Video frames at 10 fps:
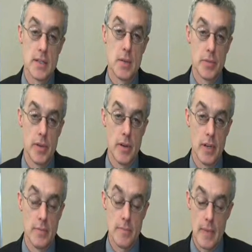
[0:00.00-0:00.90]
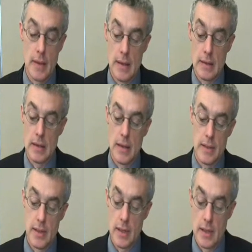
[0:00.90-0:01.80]
and temporary. And I
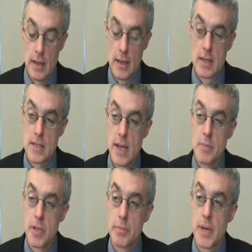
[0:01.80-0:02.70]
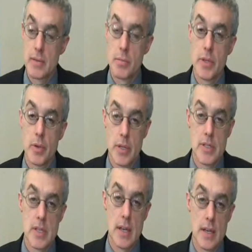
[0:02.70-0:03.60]
think timely, probably we would
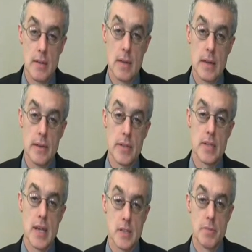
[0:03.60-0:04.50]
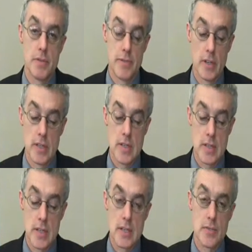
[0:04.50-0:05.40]
say this has been fairly
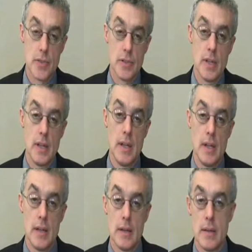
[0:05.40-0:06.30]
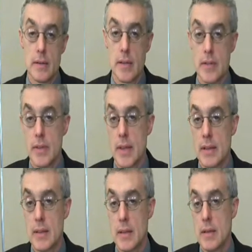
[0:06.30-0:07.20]
successful, given that
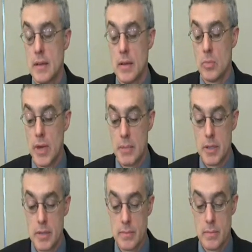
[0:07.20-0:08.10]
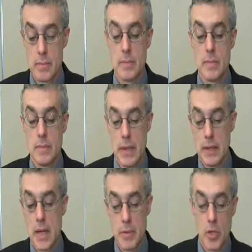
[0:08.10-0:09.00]
the
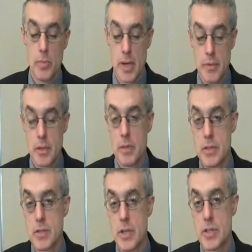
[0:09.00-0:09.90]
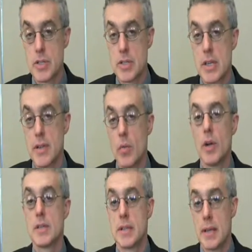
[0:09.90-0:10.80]
incoming Obama administration said they
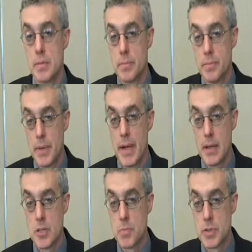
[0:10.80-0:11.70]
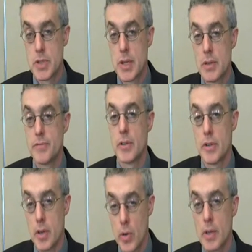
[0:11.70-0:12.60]
wanted to get a package put together
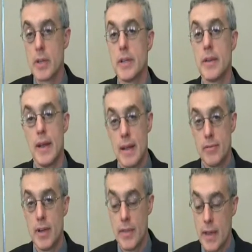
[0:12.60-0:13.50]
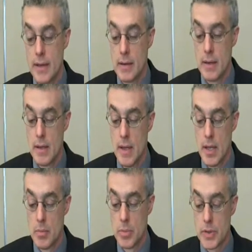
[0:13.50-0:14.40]
fairly quickly. They have done that,
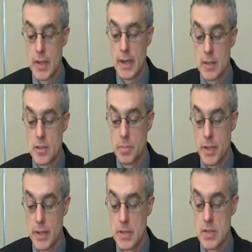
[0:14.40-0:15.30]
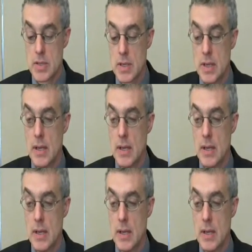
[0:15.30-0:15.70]
put that into place.